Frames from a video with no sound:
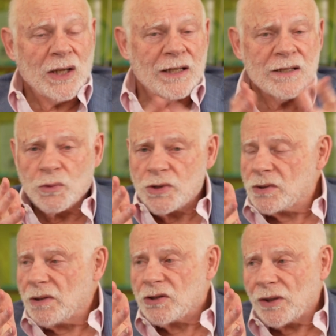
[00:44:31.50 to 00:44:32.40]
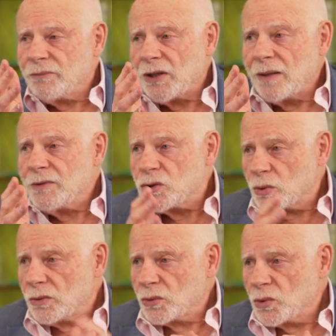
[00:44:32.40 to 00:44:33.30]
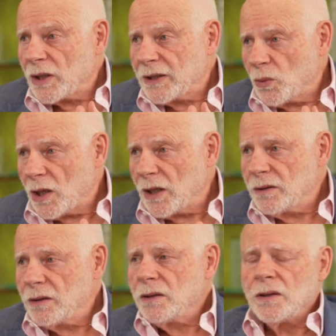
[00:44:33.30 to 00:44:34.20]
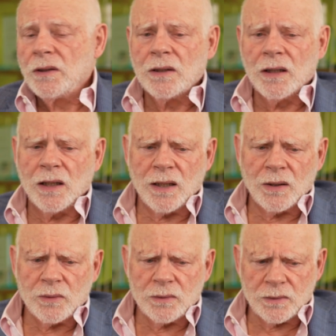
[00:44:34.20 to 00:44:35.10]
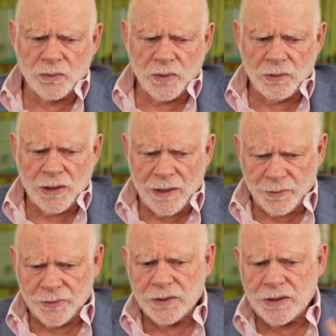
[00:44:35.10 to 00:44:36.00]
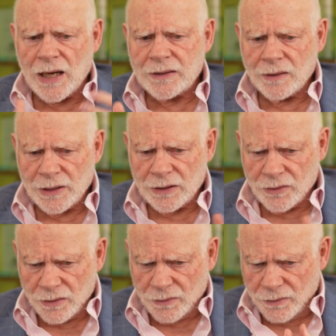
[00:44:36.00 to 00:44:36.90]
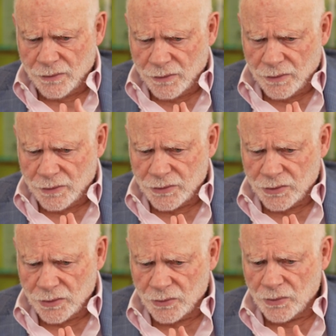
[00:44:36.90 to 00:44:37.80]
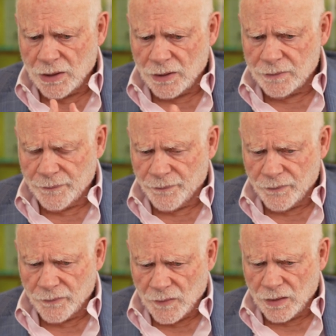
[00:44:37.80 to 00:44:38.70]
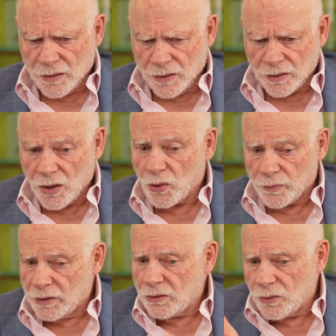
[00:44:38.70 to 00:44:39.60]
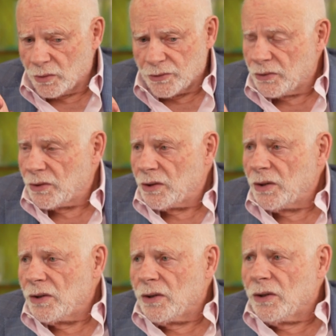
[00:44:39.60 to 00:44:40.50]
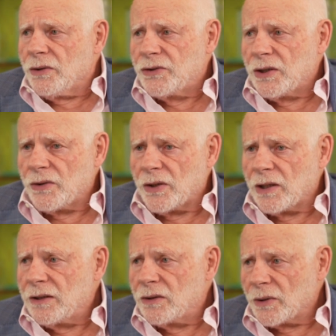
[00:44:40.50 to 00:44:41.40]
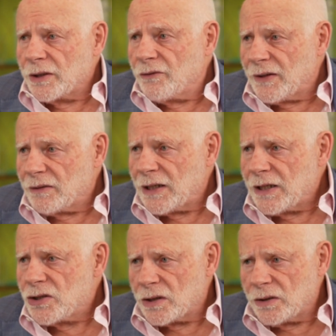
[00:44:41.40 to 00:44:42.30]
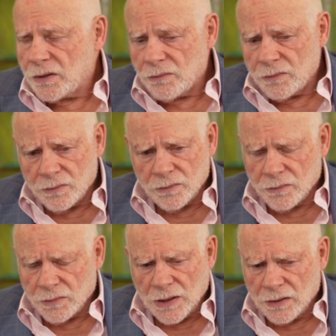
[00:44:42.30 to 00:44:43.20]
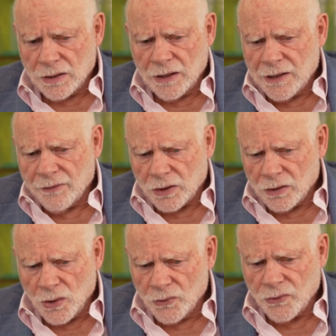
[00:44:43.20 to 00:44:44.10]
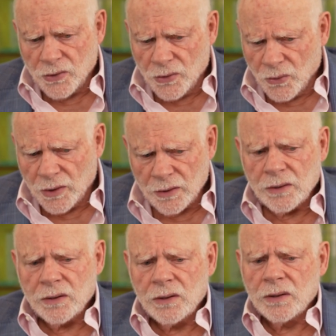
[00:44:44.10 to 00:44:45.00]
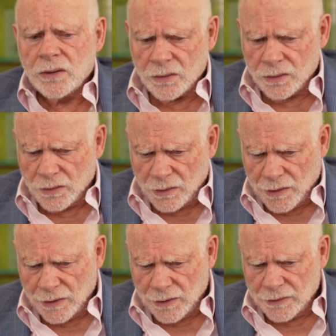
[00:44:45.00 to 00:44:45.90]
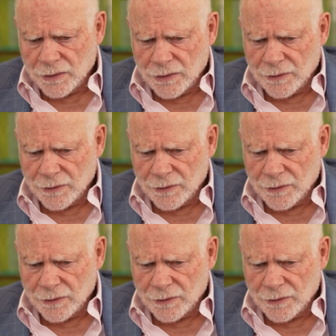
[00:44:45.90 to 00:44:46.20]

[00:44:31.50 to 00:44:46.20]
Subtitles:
it was sometime in 21. We were able to document to Goldman, who was still the lender on the foundation and had never closed the door, that